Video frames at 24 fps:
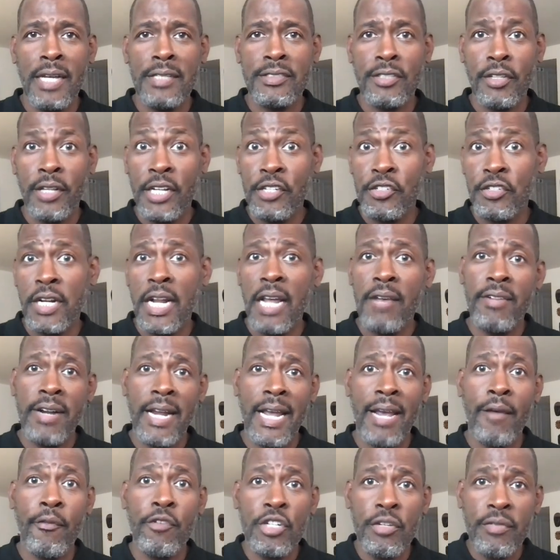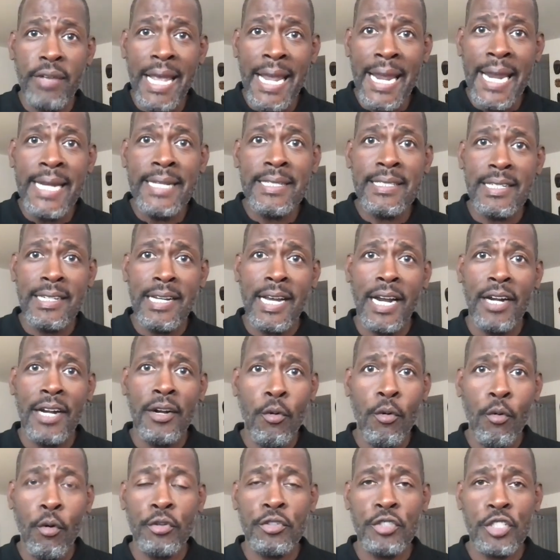So they should have an average of 8 to 9
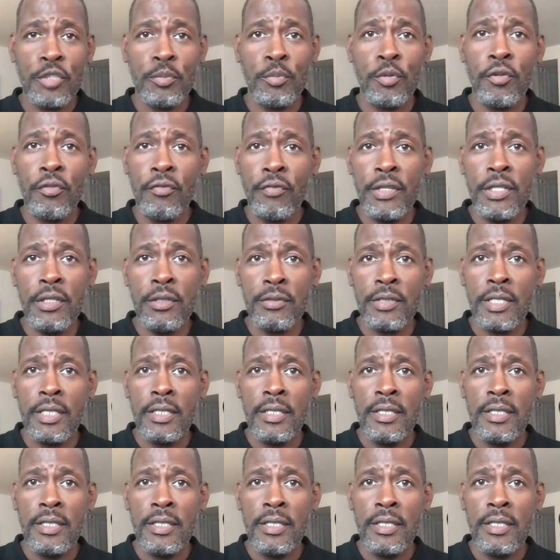horses per field.